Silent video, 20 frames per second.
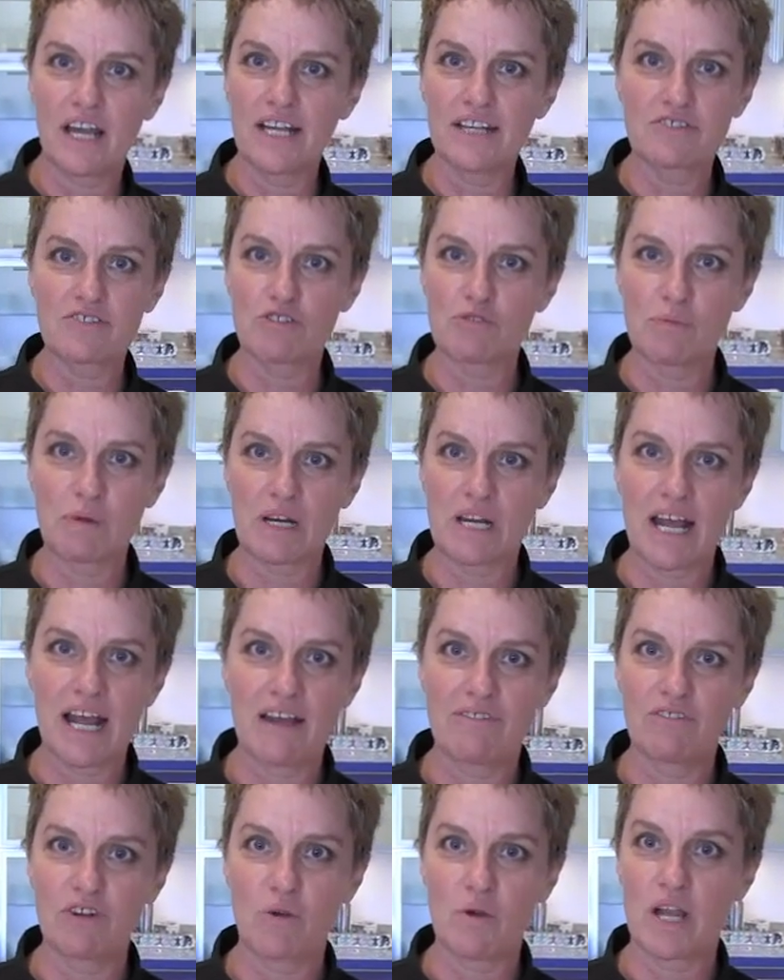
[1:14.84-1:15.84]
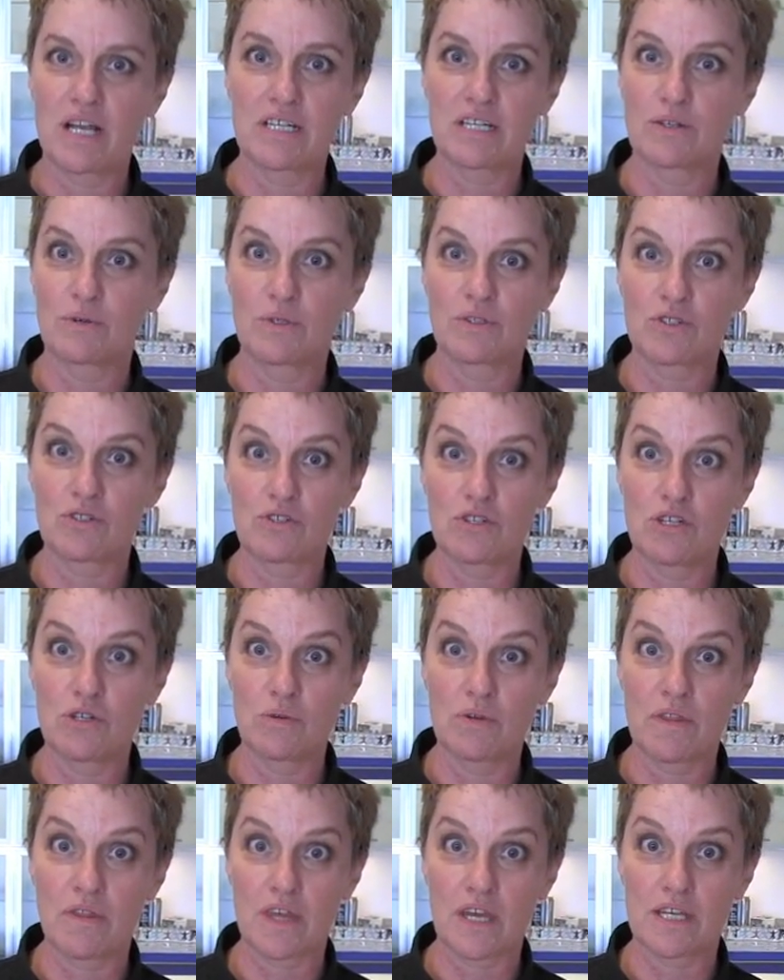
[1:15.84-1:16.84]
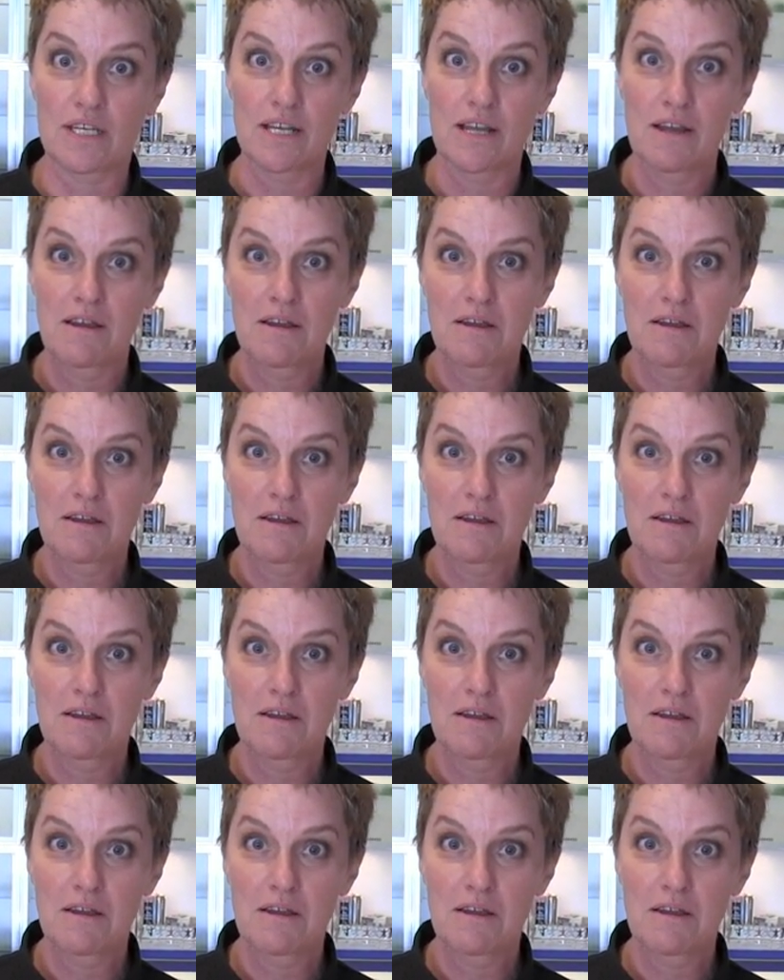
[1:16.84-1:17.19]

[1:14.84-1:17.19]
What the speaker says: like to, but I have no idea what to do with it.